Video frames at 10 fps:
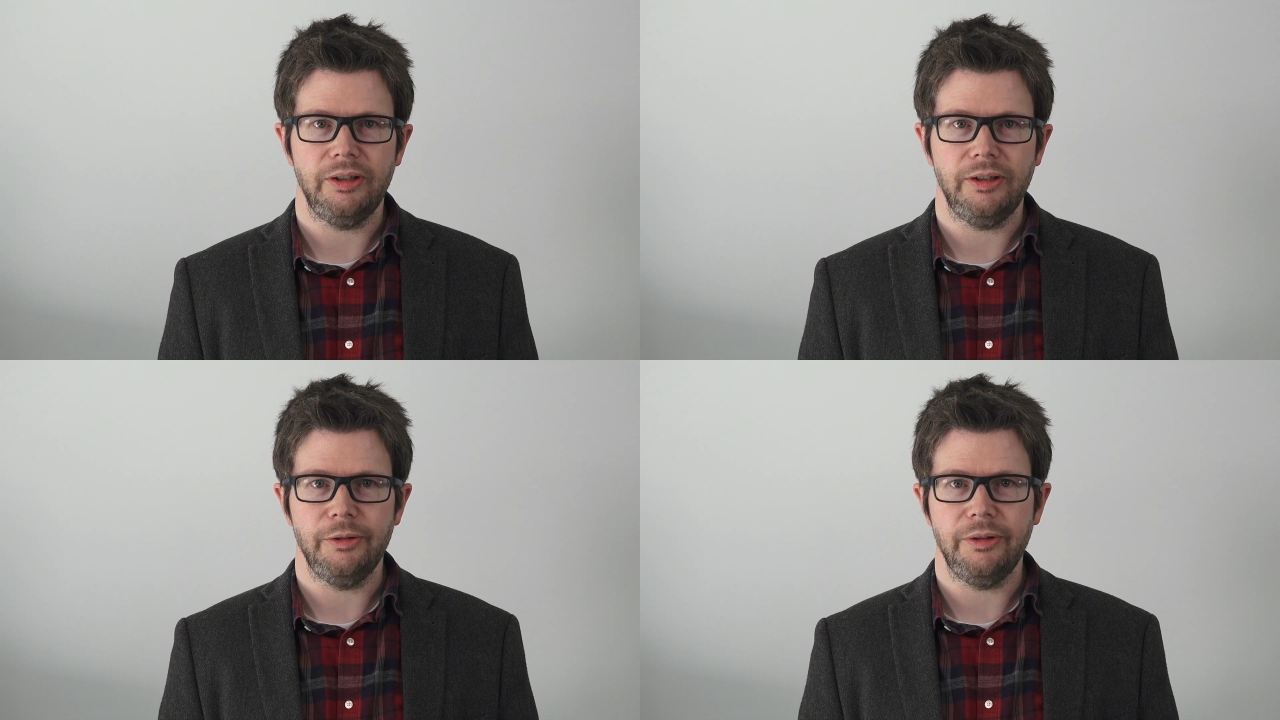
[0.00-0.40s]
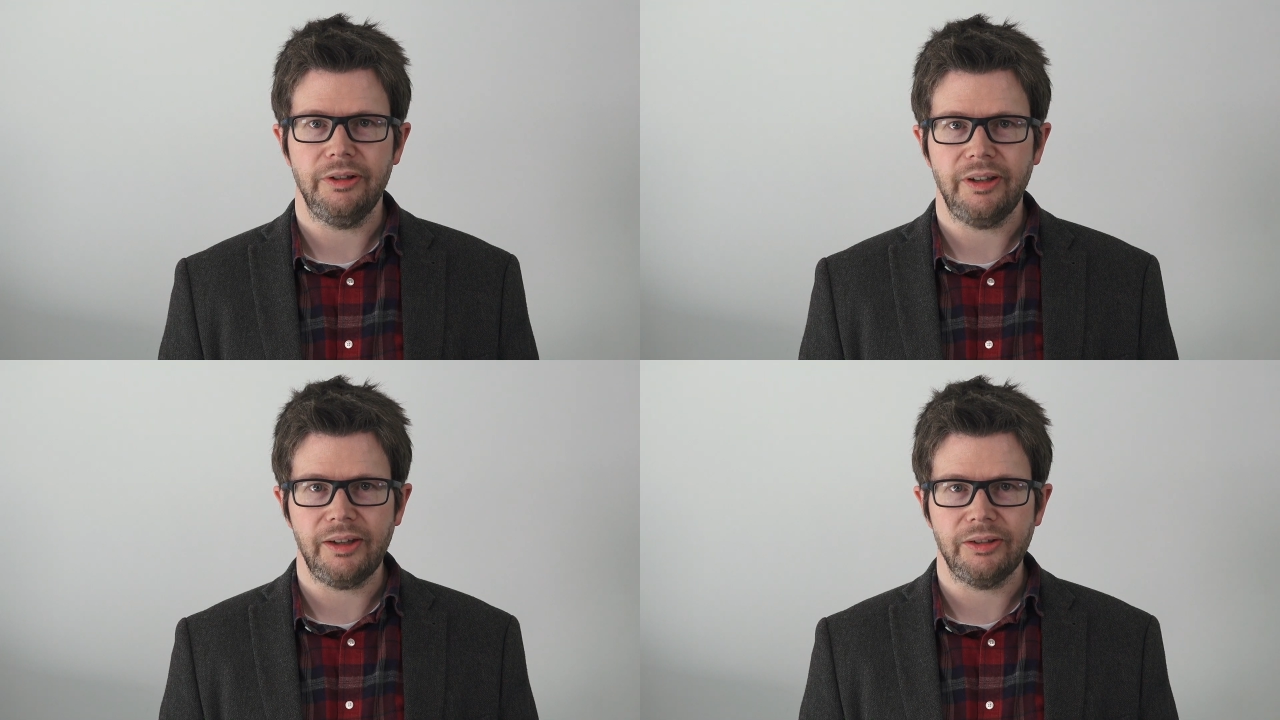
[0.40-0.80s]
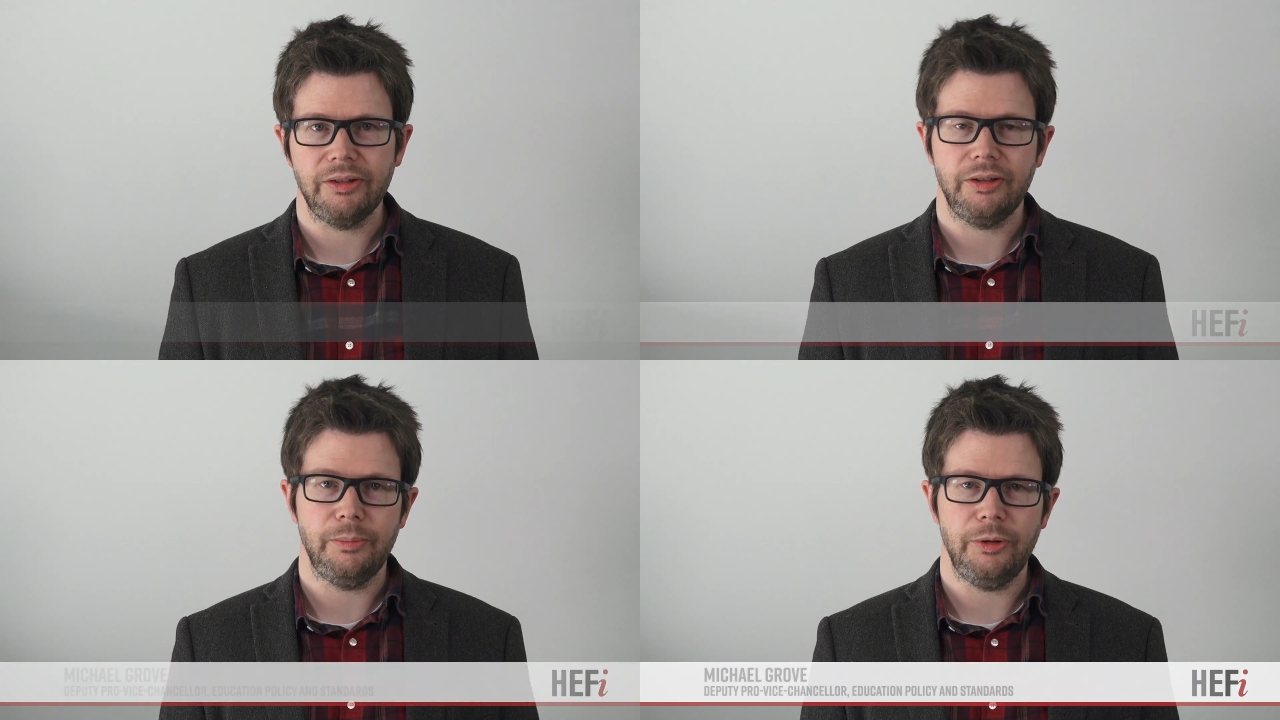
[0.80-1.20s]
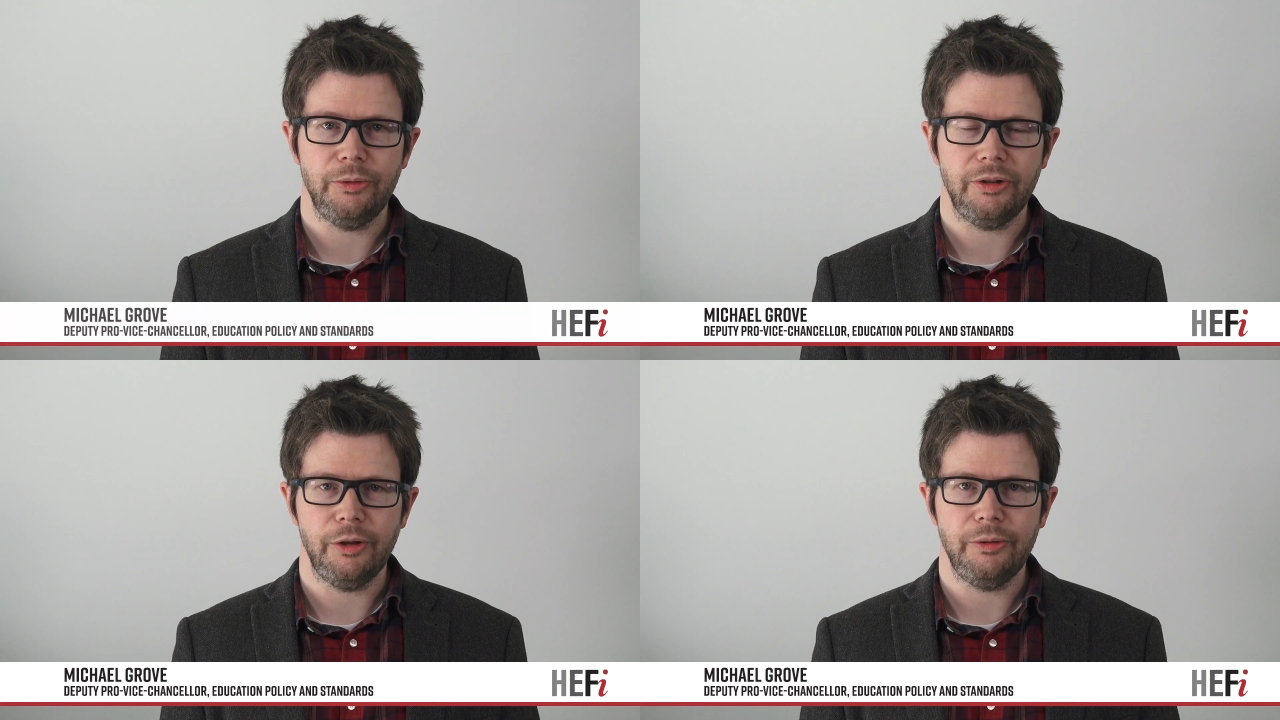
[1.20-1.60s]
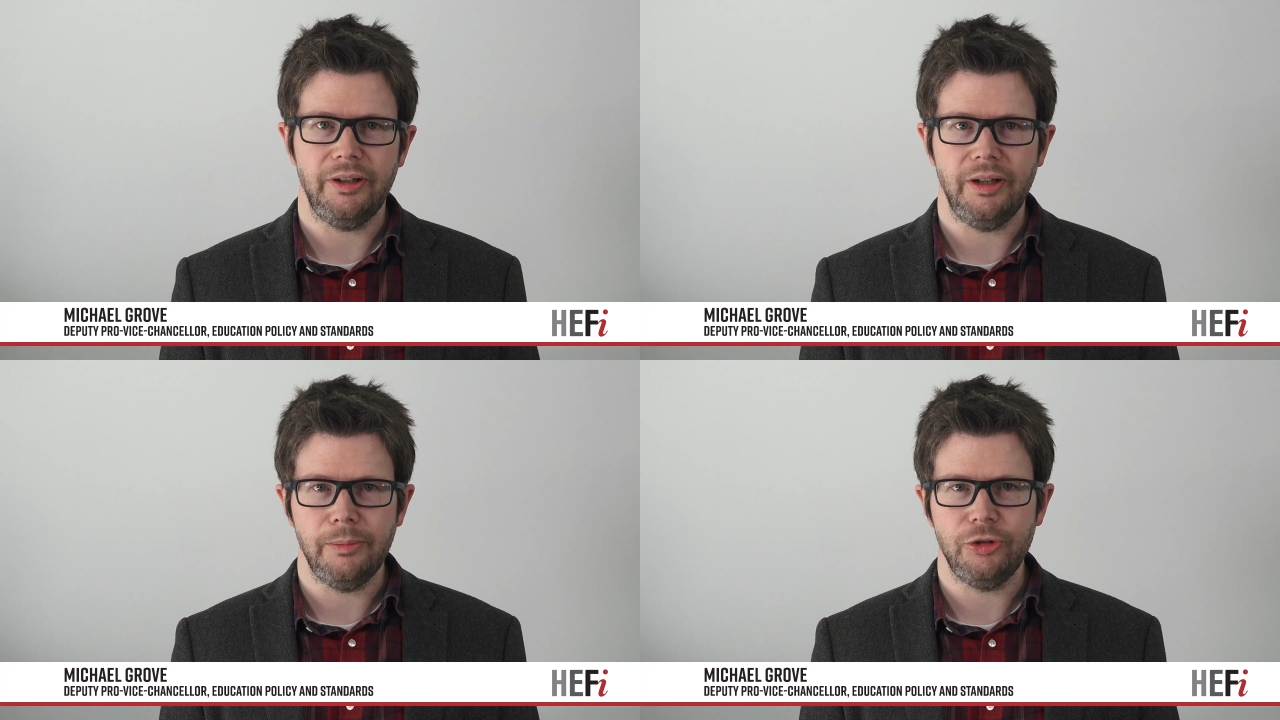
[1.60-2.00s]
including text, computer code,
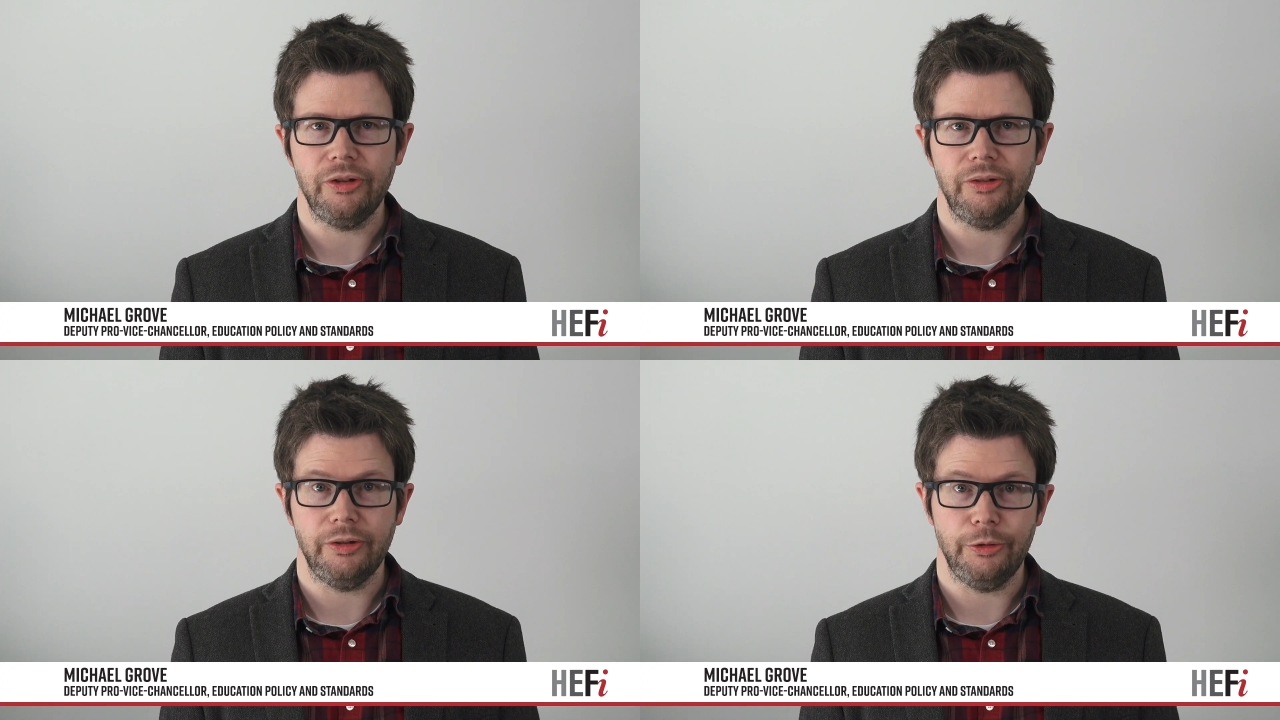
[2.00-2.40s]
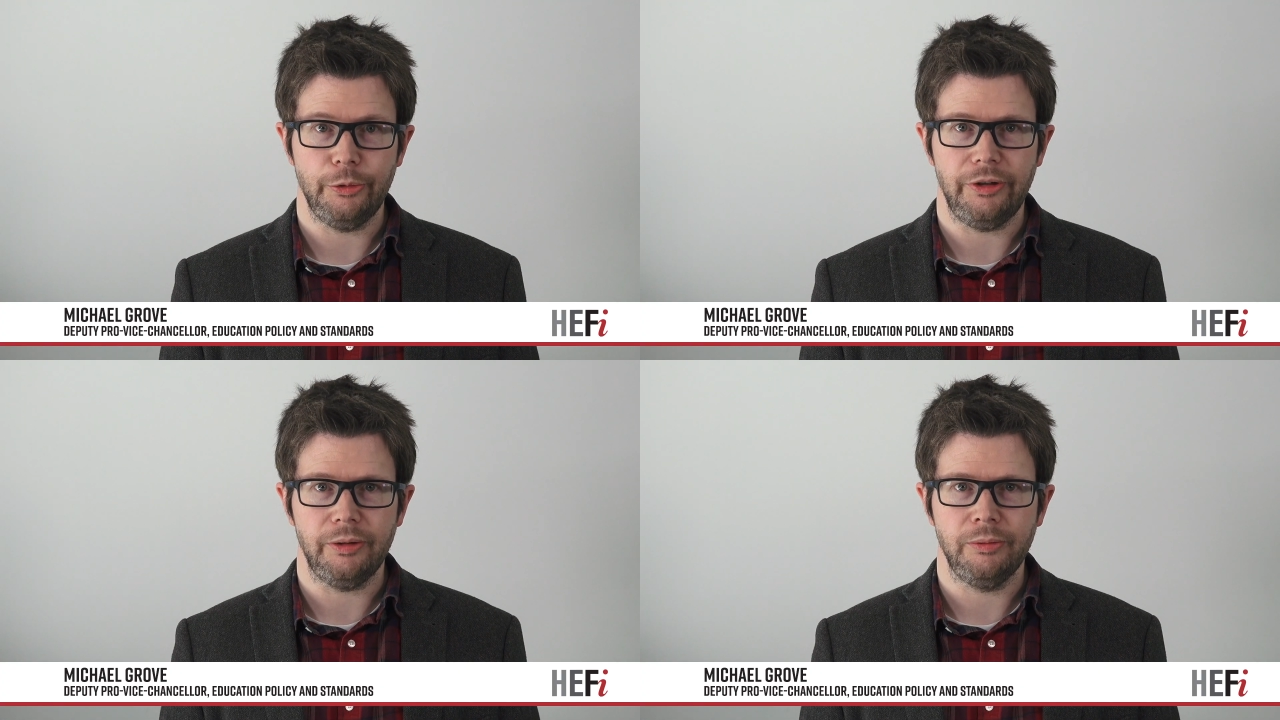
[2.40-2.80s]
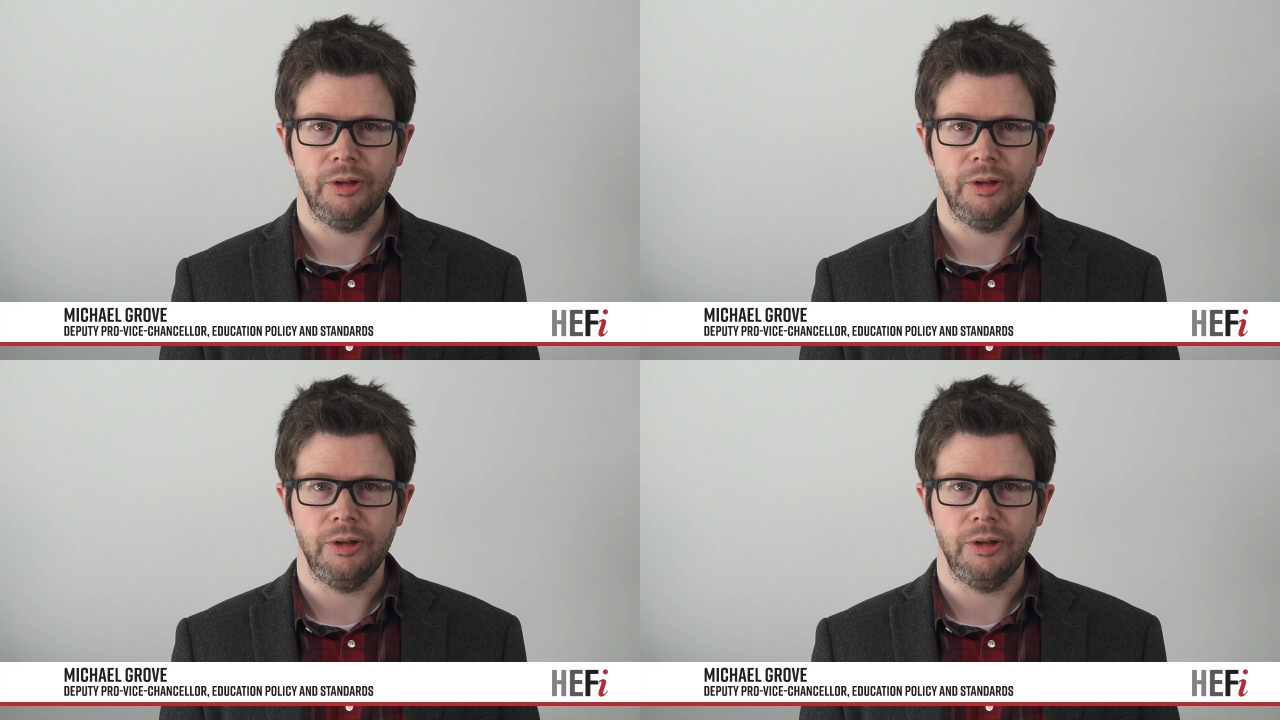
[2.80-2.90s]
images and audio.